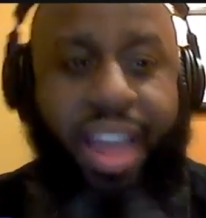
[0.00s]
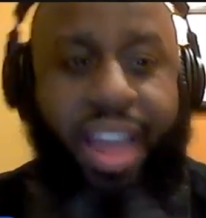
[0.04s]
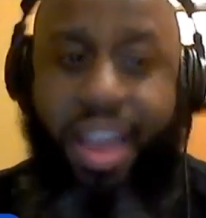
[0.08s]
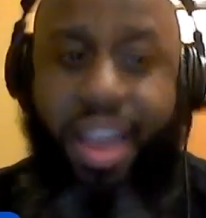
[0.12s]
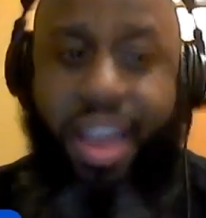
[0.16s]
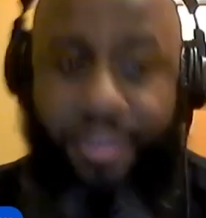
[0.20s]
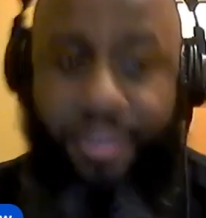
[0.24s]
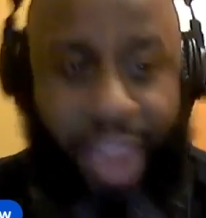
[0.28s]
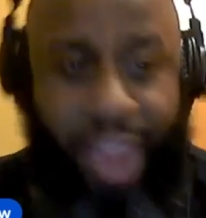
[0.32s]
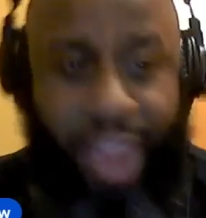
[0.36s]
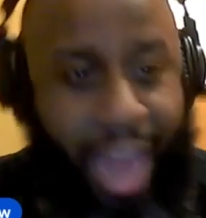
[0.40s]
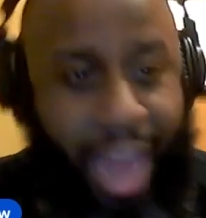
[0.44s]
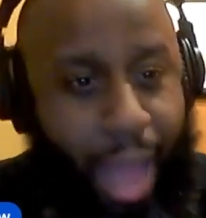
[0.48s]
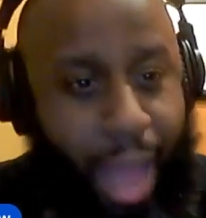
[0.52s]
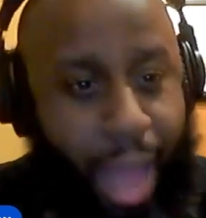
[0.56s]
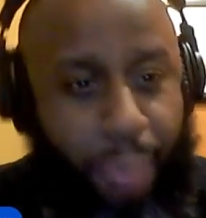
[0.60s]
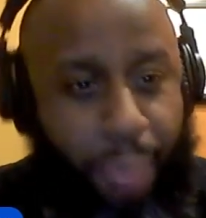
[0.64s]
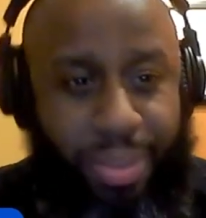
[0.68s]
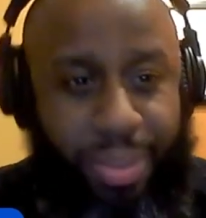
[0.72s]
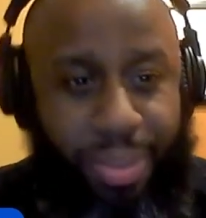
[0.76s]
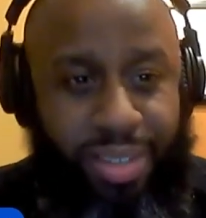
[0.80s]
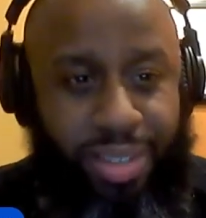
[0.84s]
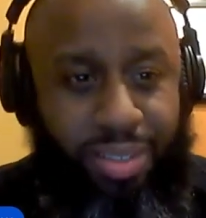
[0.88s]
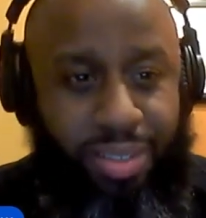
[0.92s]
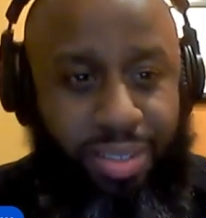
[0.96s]
If it
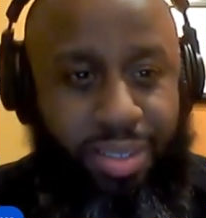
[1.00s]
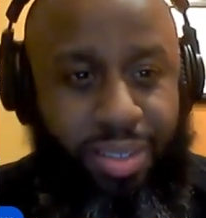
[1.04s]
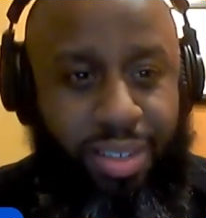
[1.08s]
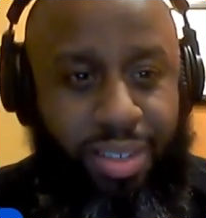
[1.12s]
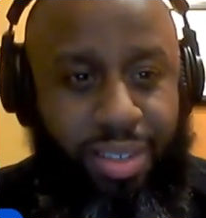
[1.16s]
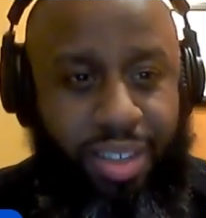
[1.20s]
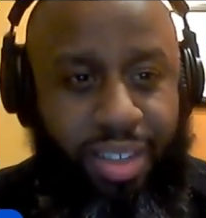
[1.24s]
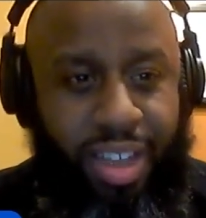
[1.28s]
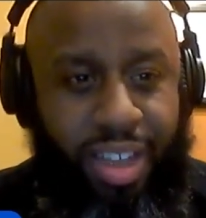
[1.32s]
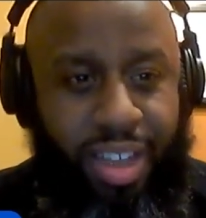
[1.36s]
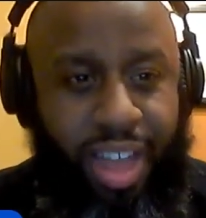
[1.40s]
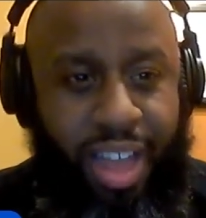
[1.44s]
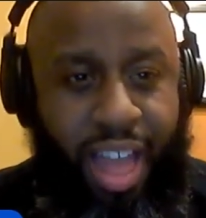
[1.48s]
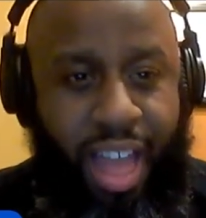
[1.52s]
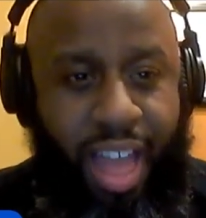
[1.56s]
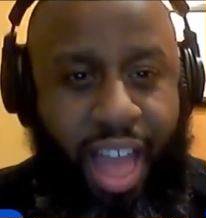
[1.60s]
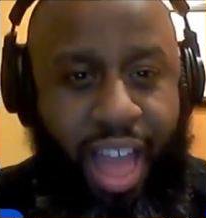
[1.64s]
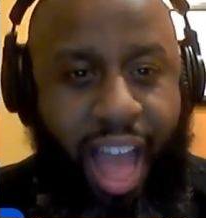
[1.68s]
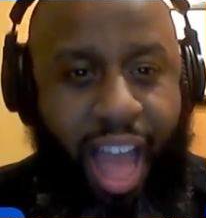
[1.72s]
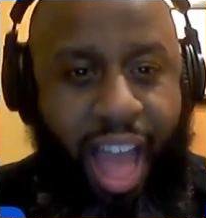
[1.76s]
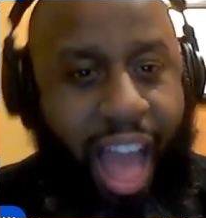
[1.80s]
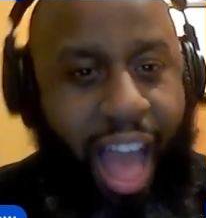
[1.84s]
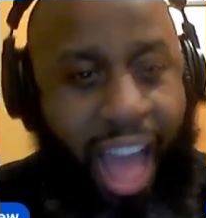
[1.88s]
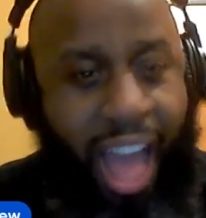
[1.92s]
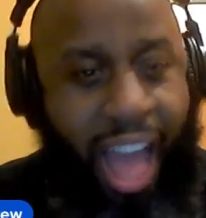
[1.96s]
happens,
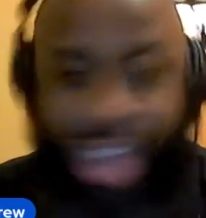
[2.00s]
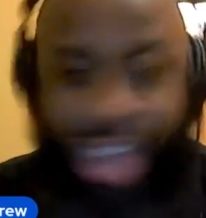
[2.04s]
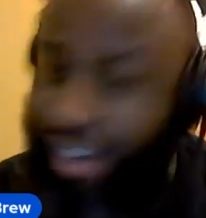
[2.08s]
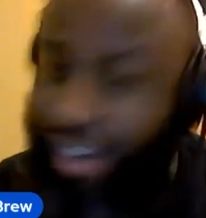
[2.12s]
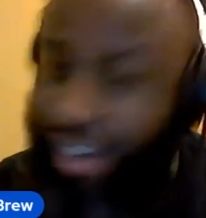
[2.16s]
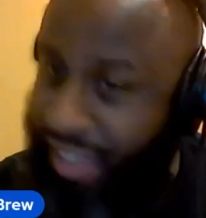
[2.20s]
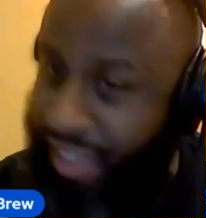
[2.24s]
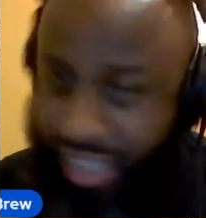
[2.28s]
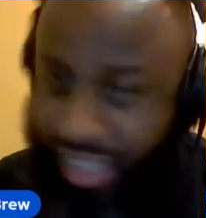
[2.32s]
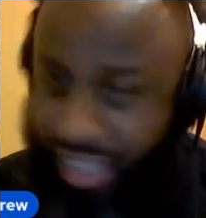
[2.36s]
I